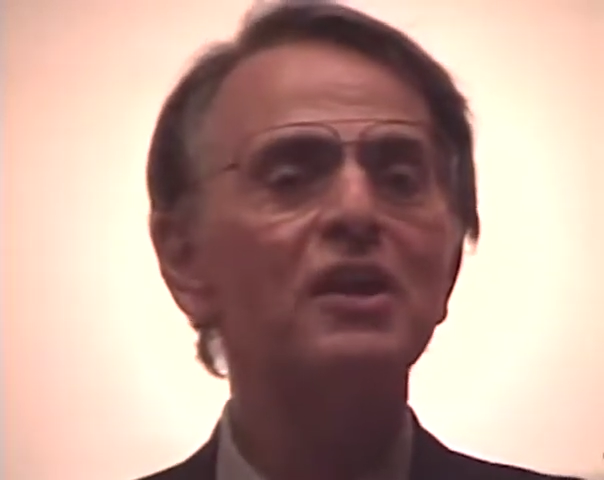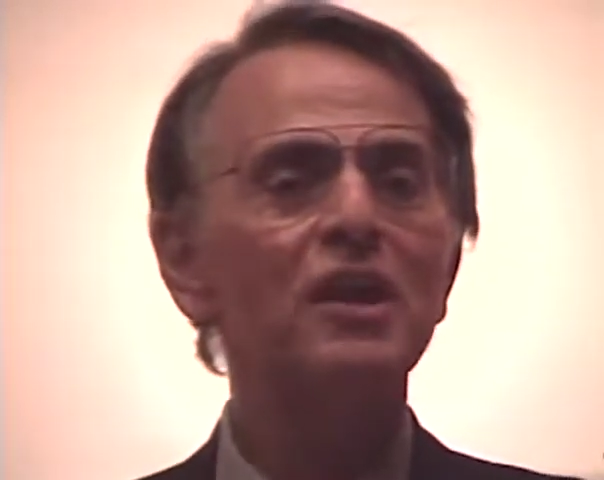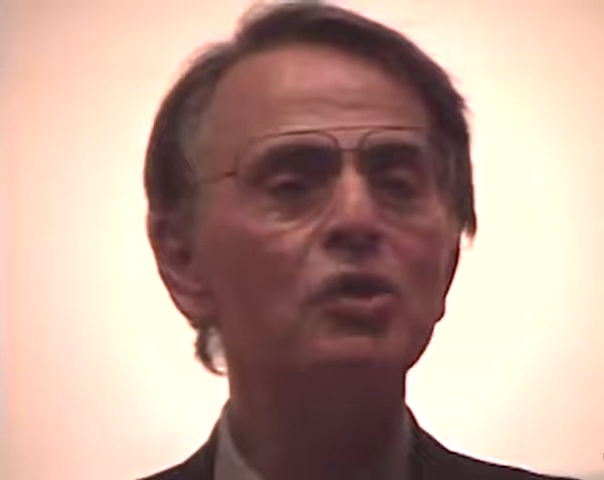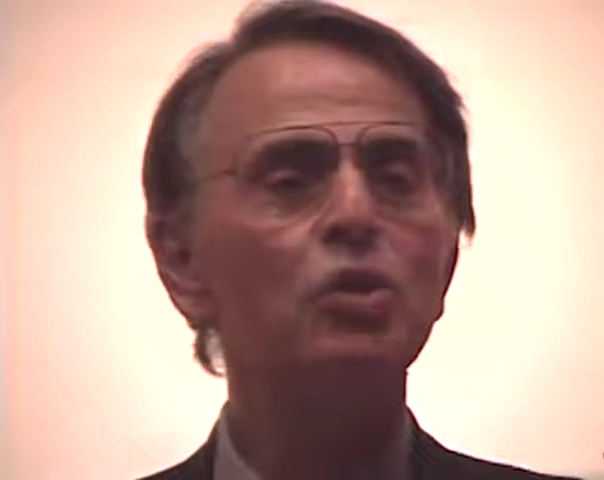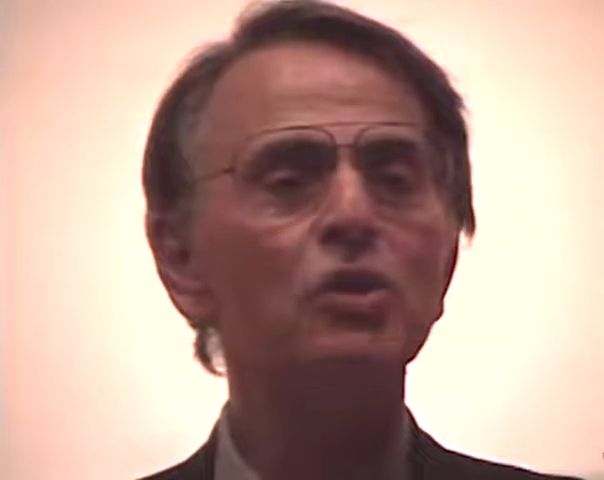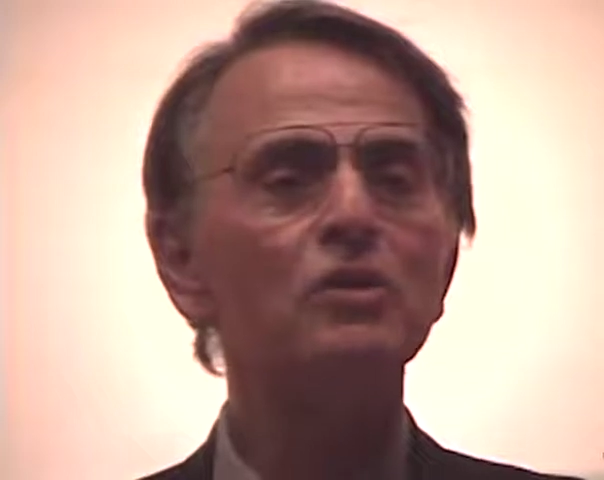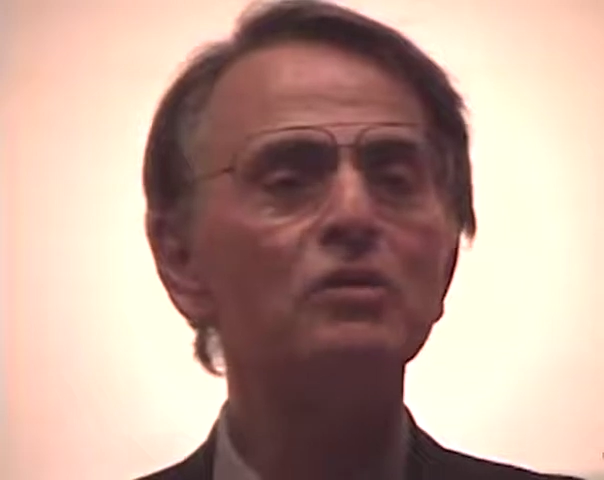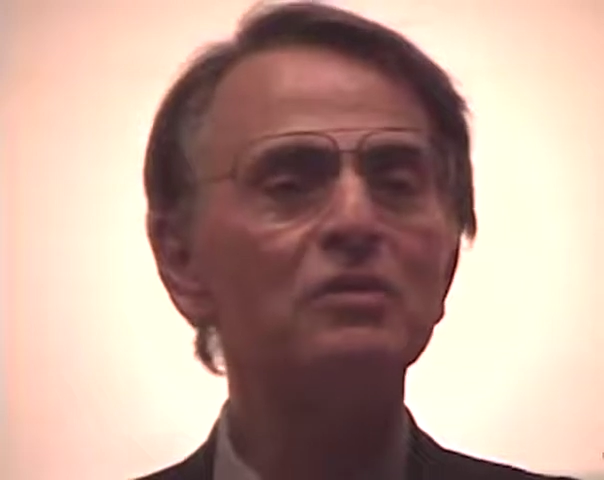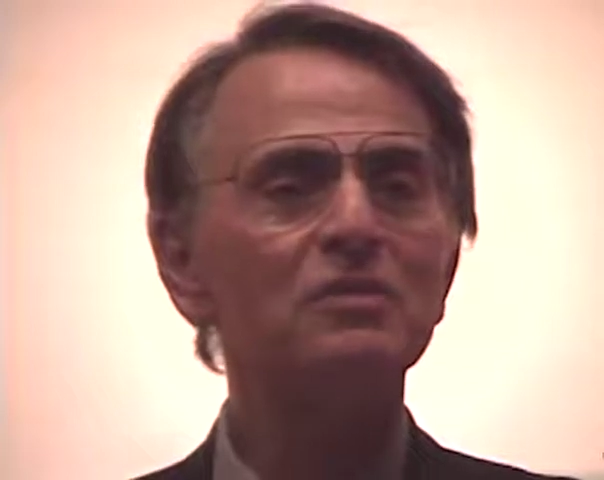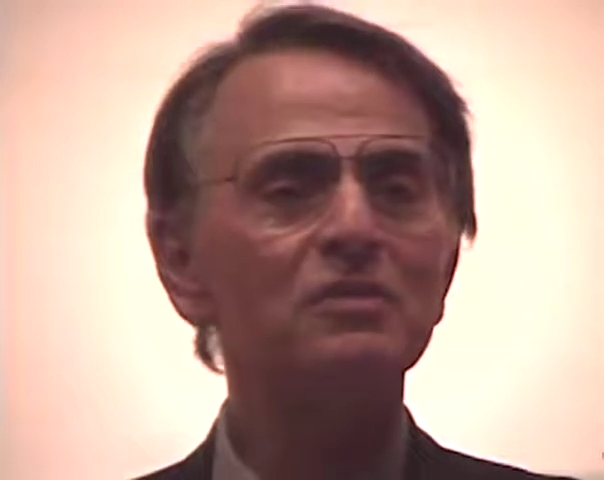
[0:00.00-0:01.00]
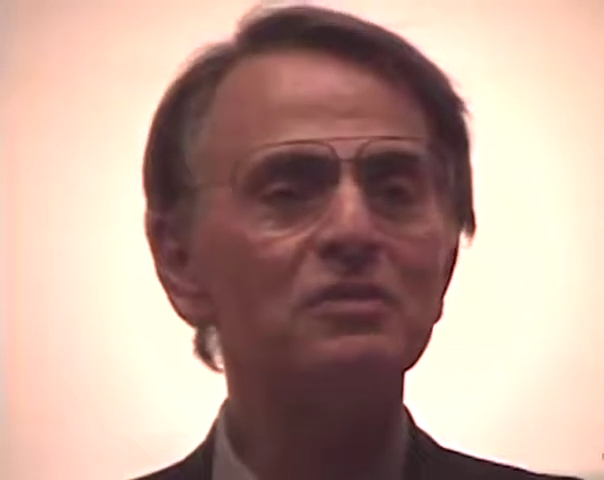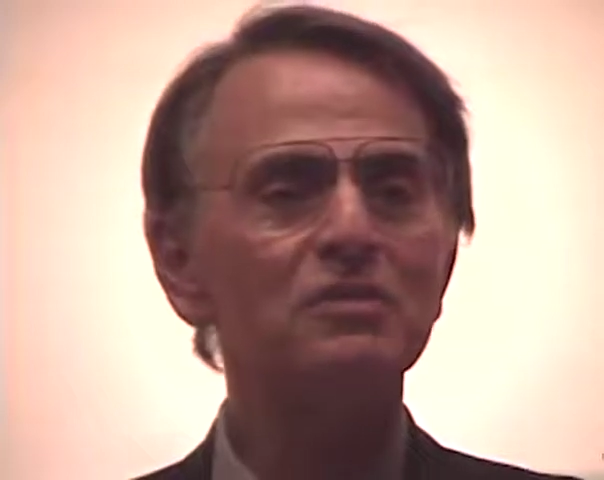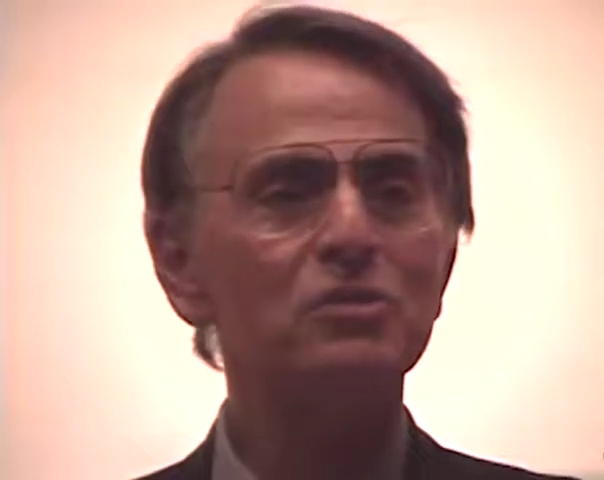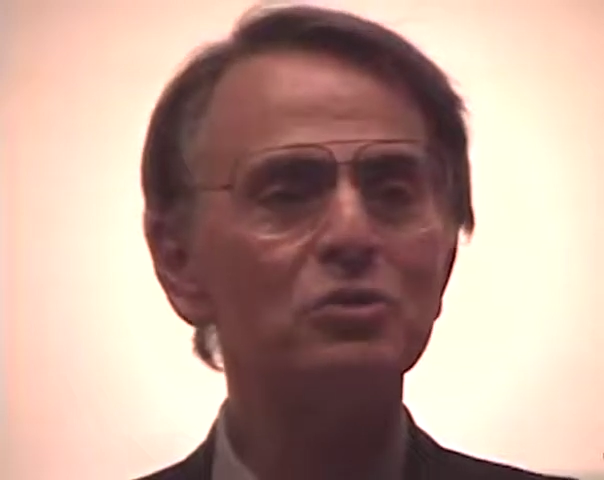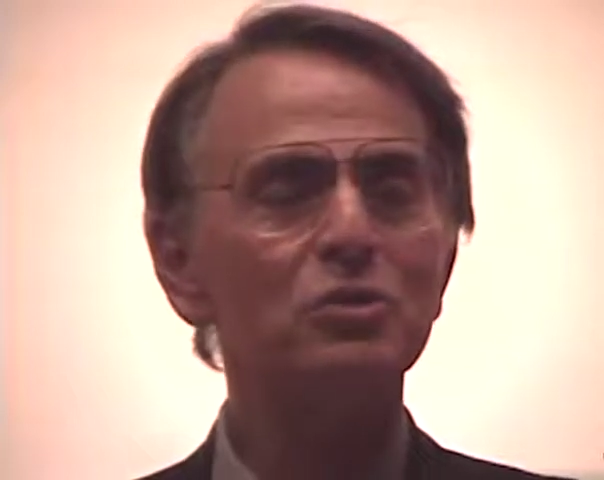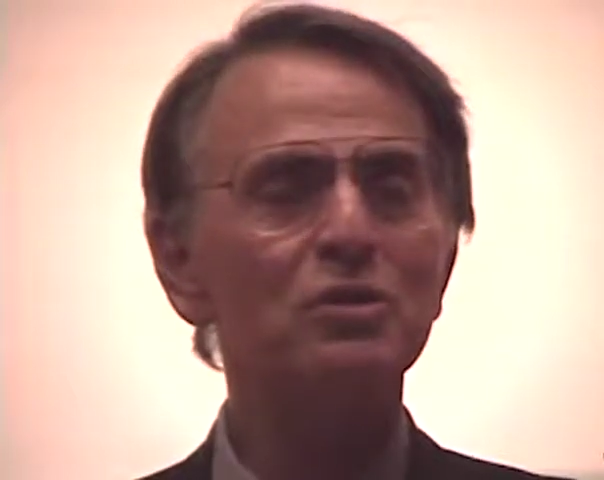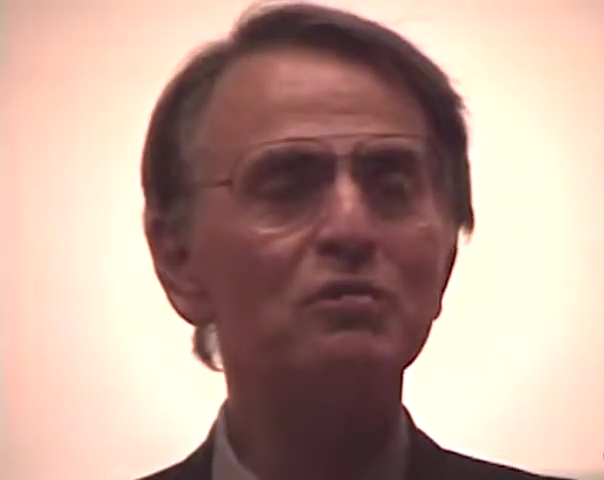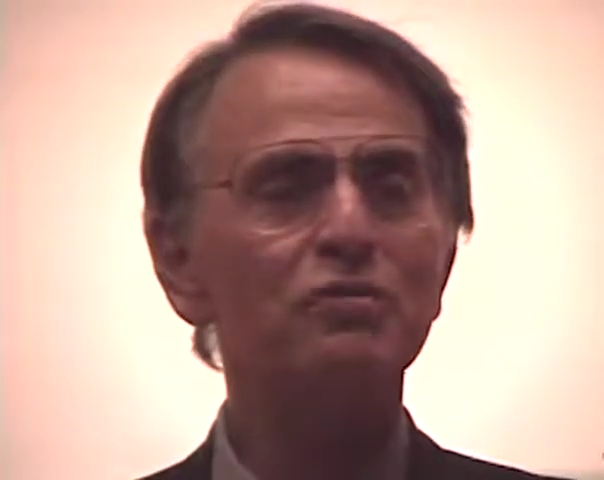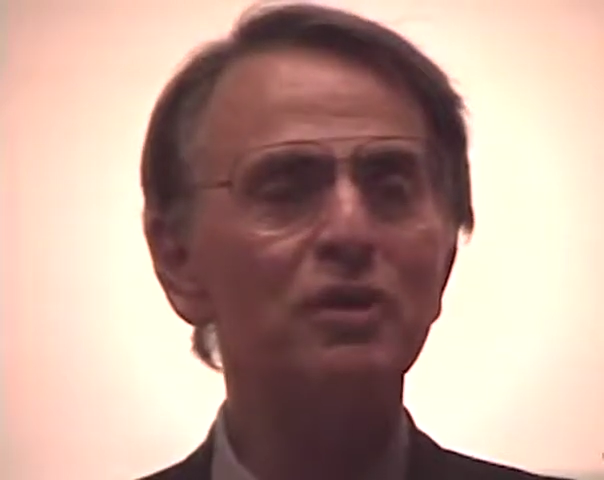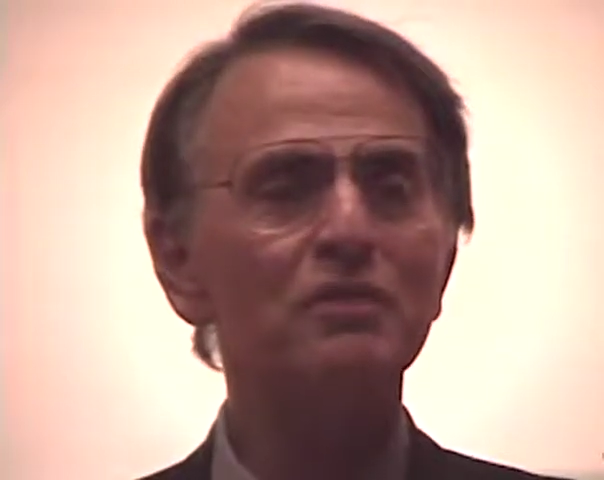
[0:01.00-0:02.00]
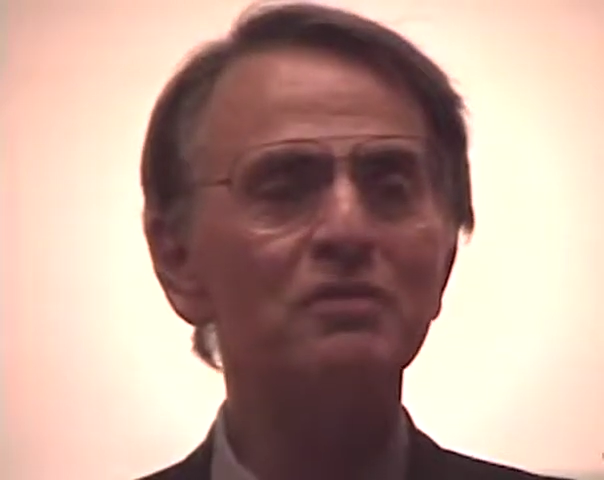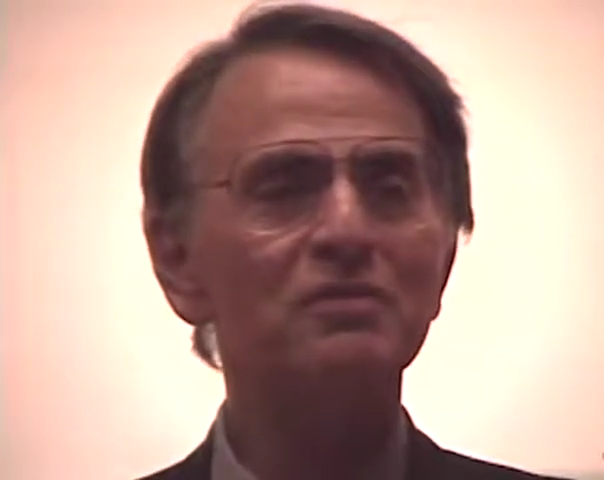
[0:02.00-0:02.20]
in order to confront